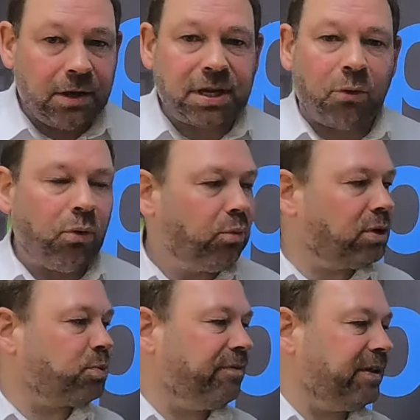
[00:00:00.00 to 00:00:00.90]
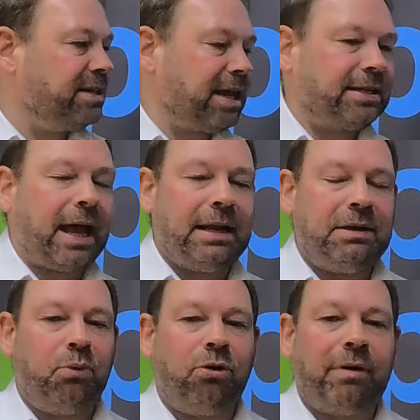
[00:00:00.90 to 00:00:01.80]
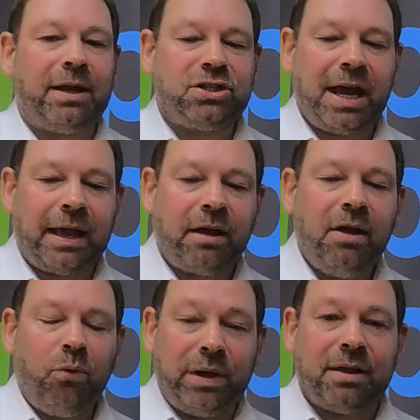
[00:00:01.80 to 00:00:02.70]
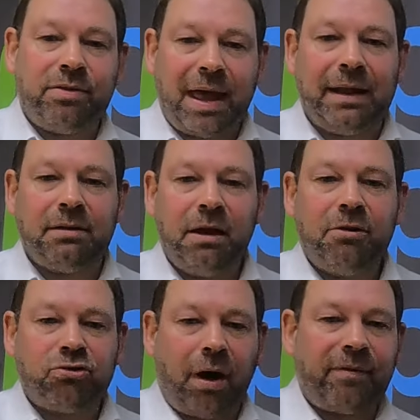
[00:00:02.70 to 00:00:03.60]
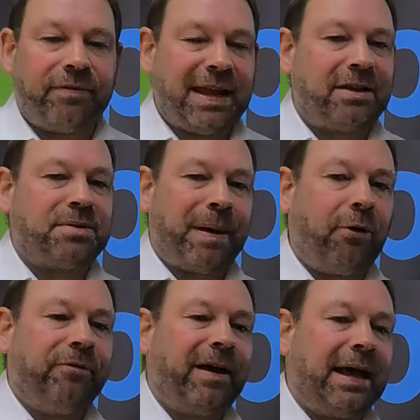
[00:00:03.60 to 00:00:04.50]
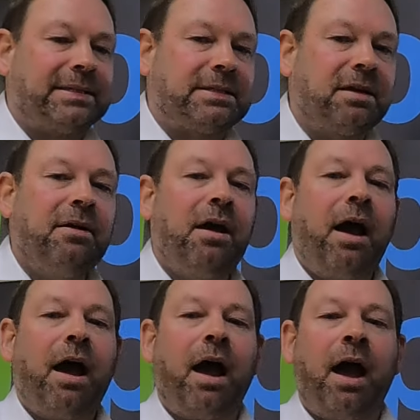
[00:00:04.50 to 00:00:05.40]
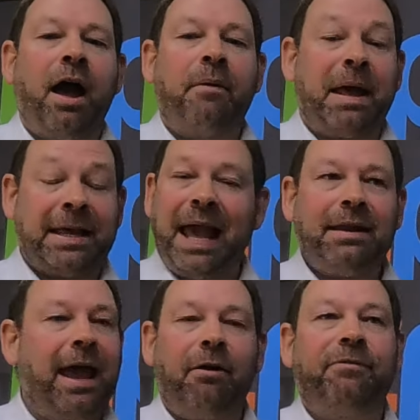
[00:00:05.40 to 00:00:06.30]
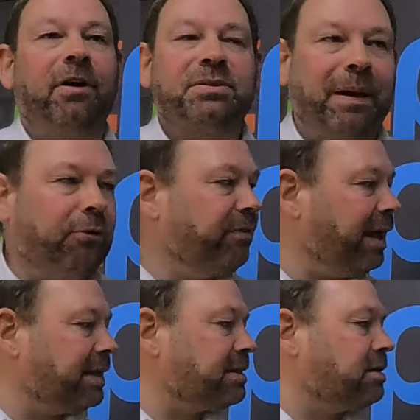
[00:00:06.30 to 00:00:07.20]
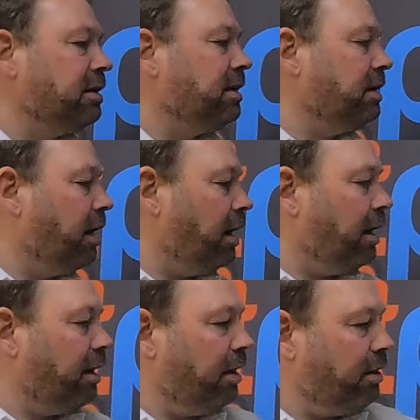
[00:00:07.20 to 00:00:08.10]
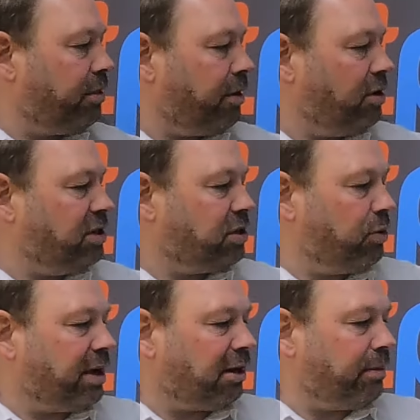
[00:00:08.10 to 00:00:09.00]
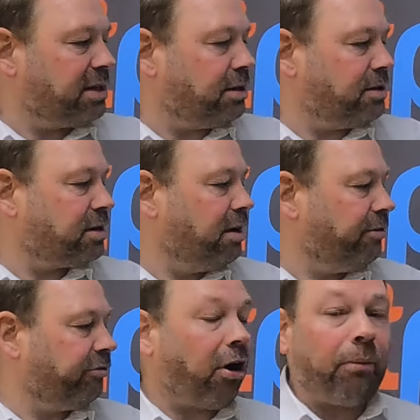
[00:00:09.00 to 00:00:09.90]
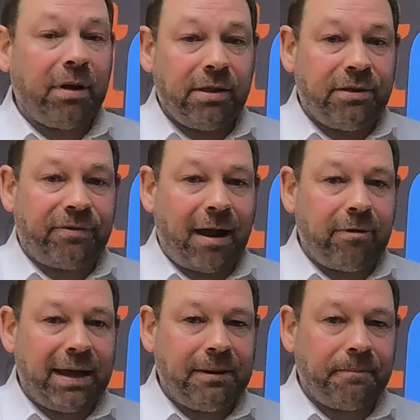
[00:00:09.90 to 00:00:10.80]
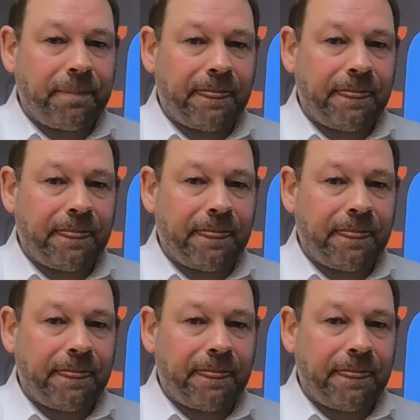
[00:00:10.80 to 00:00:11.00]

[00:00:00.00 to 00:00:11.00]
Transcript: So once we've finished our daily walk round check, we can then drive off down to Belfast. Again, how far is Belfast? 32 kilometres from the ferry.